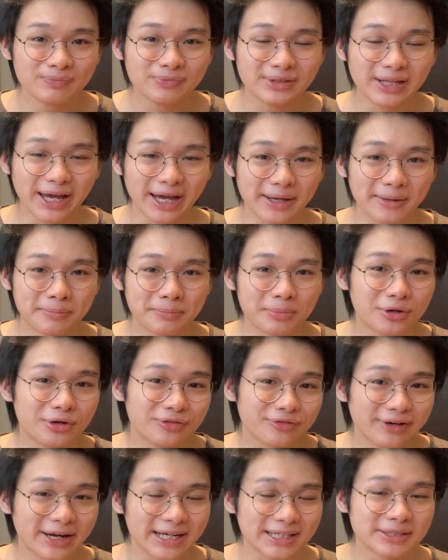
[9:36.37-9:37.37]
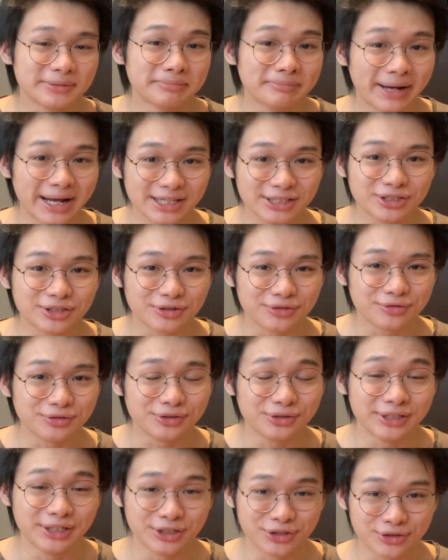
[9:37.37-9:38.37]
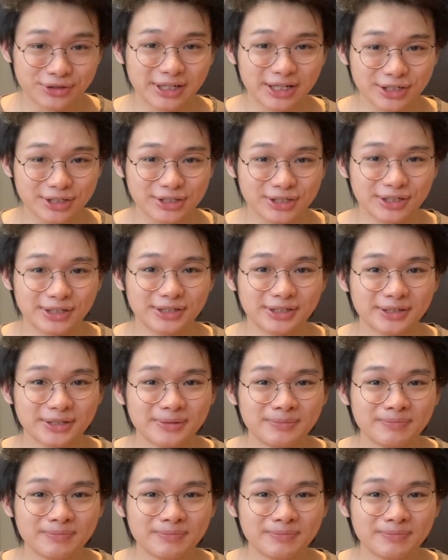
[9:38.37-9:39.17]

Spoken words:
that perfect, masterful introduction.